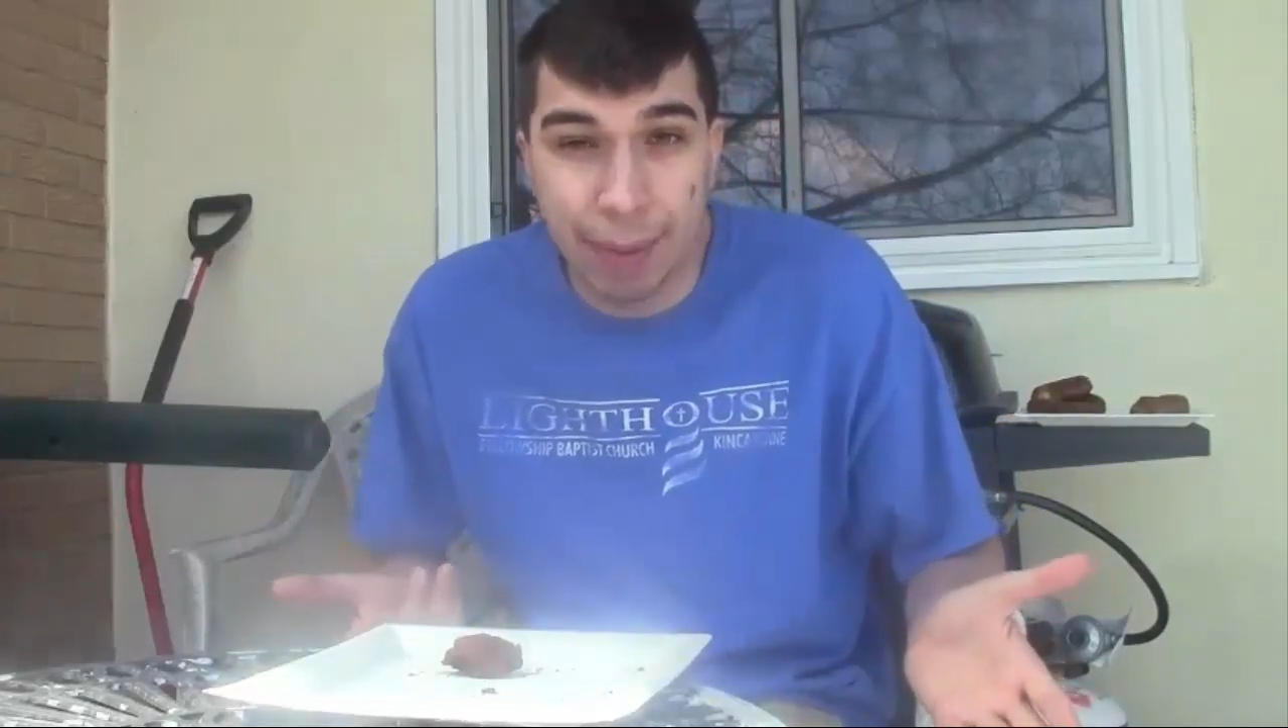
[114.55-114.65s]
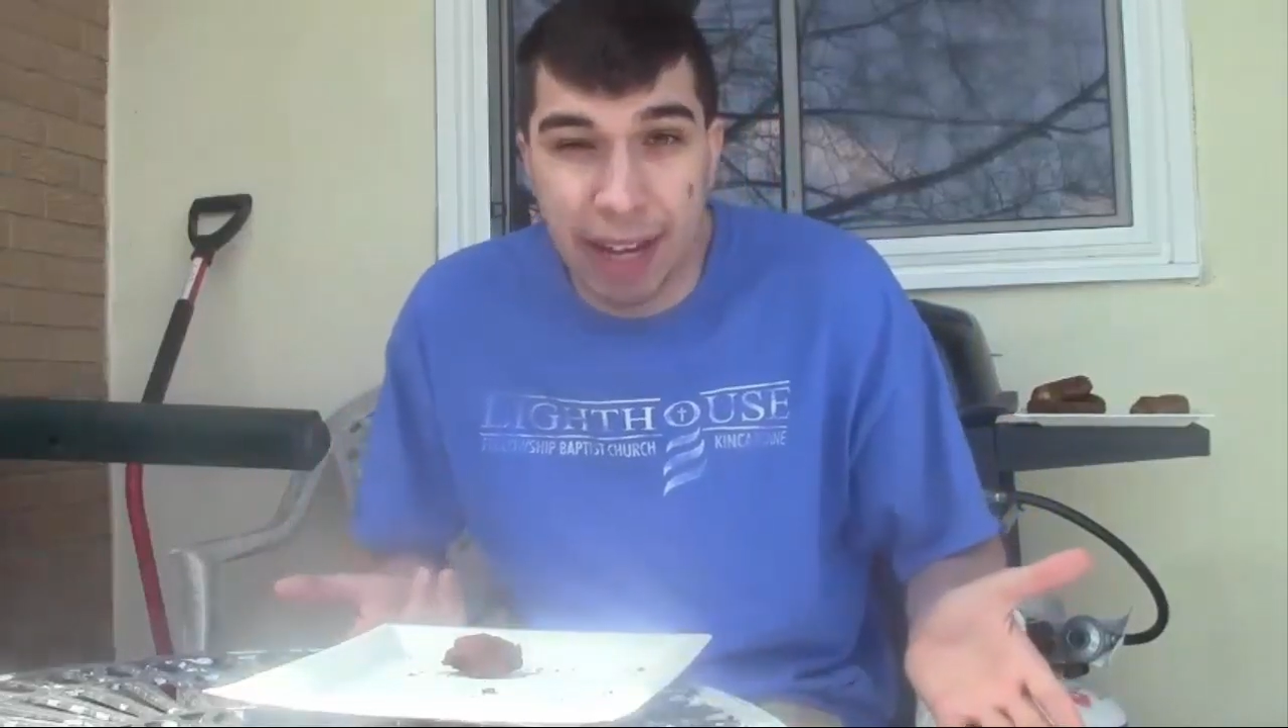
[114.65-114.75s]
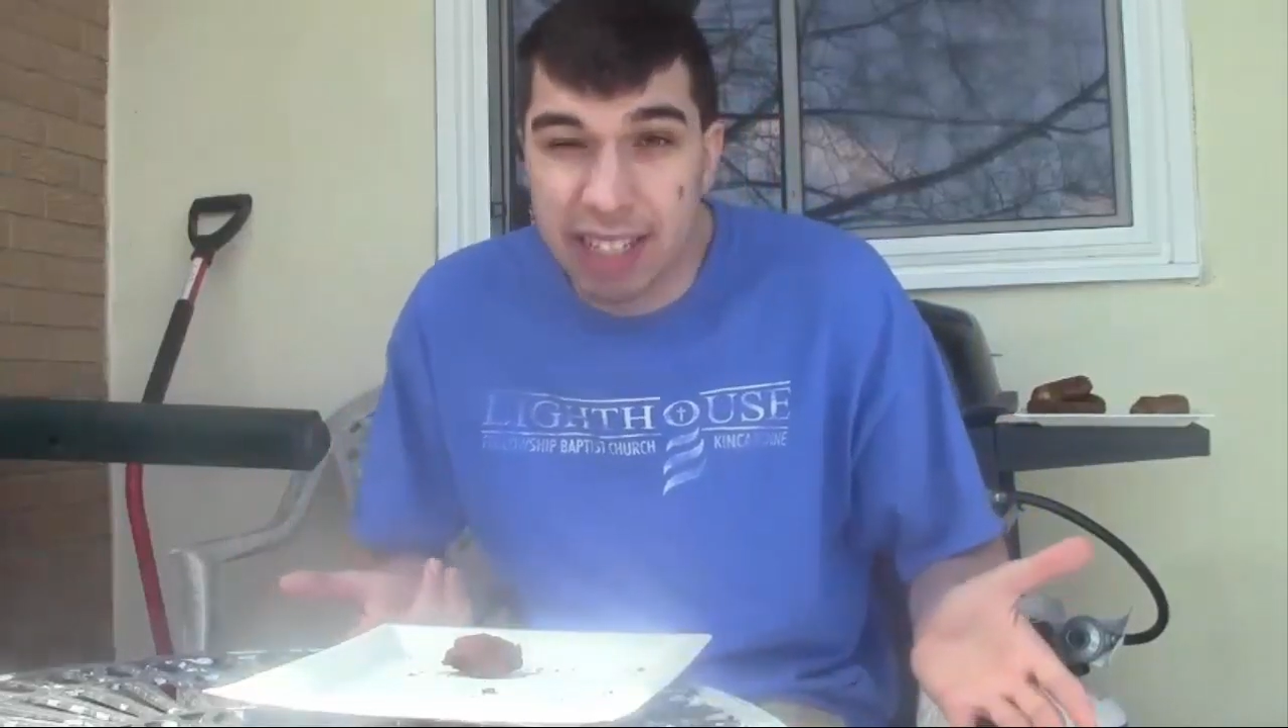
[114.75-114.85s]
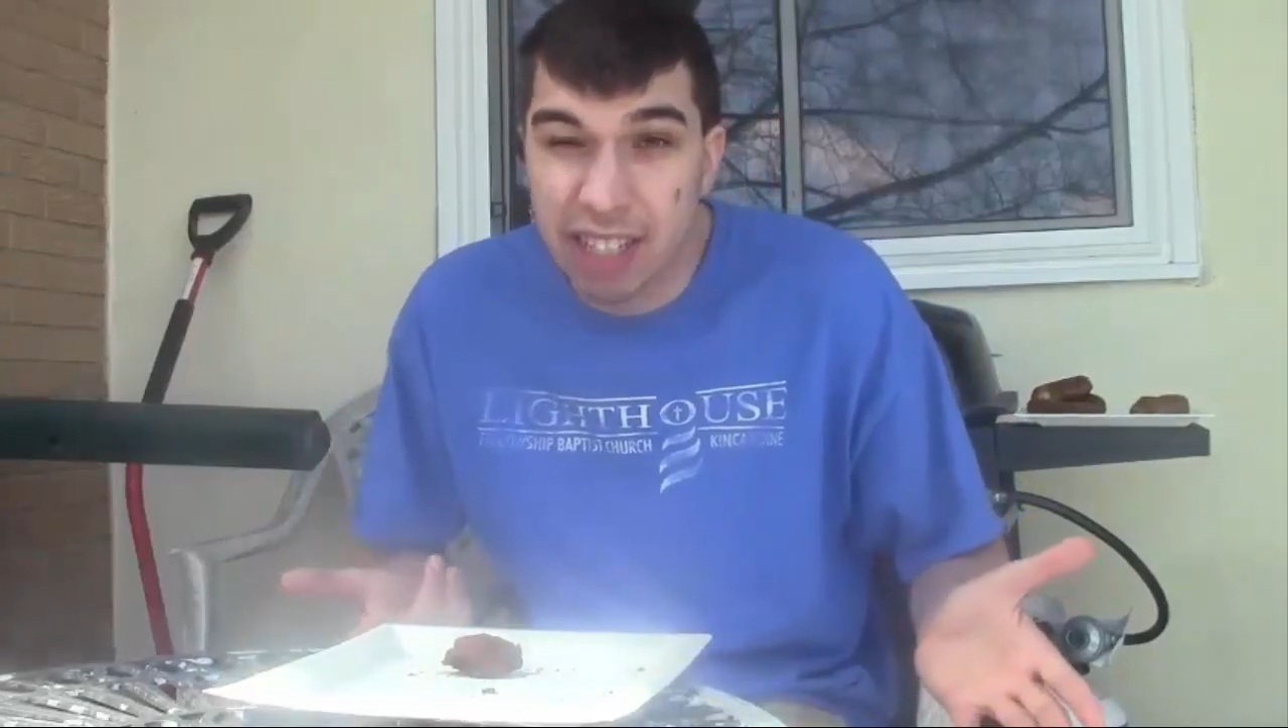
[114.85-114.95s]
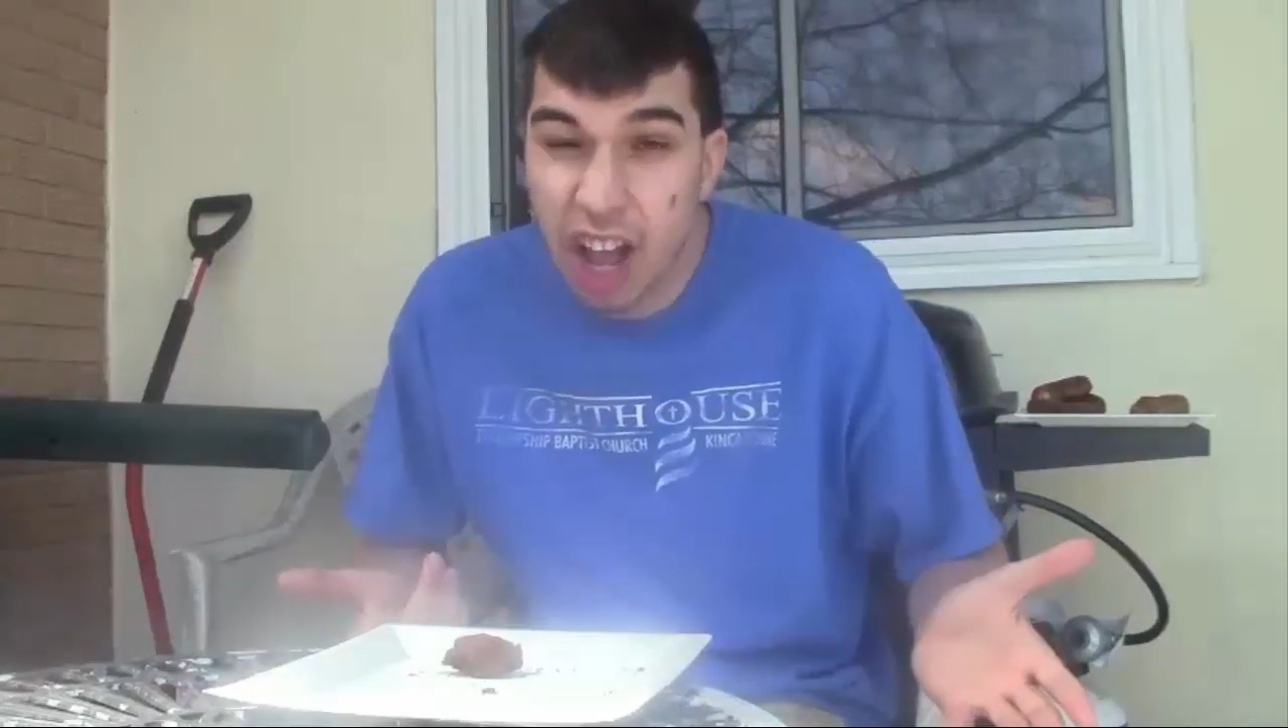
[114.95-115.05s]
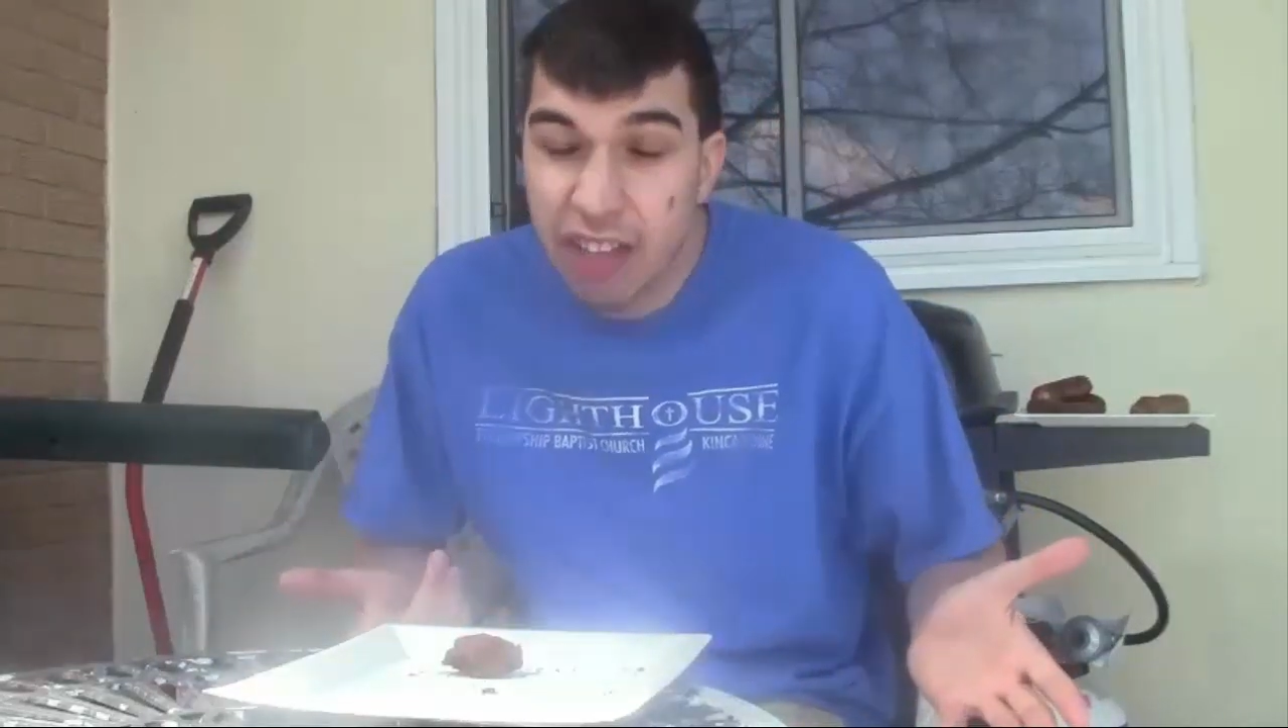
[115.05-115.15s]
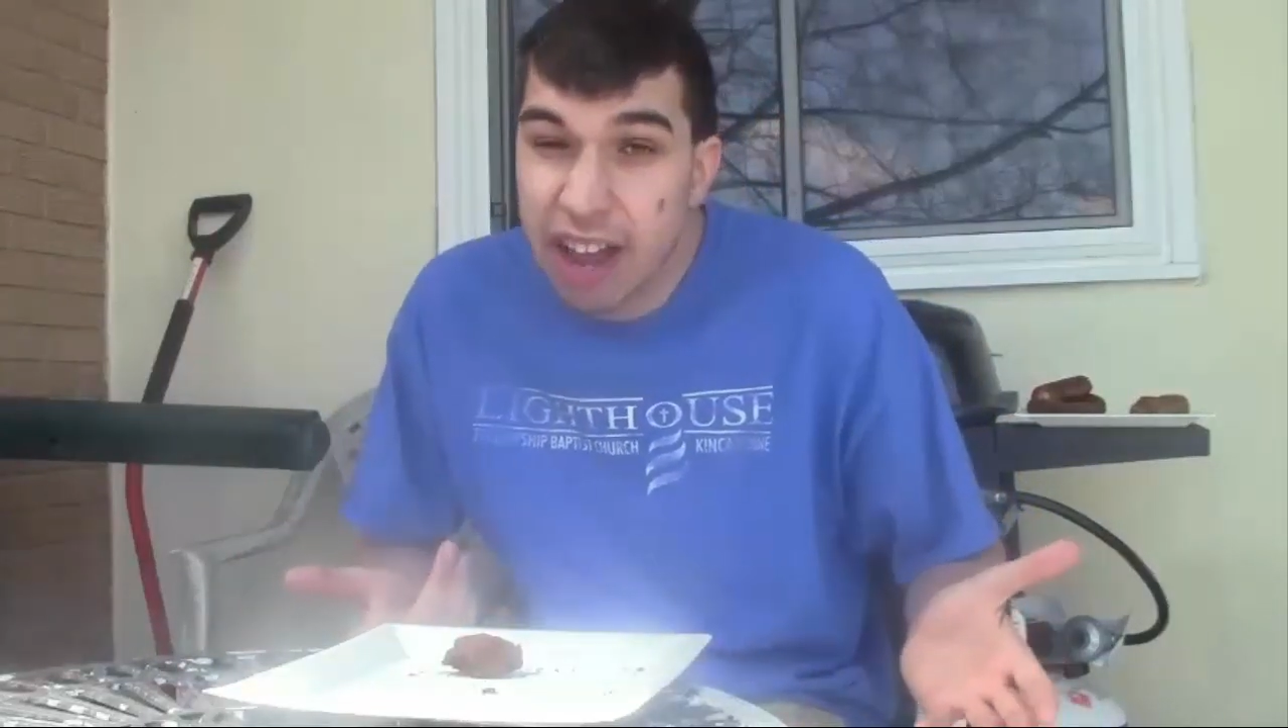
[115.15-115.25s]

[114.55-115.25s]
because it's not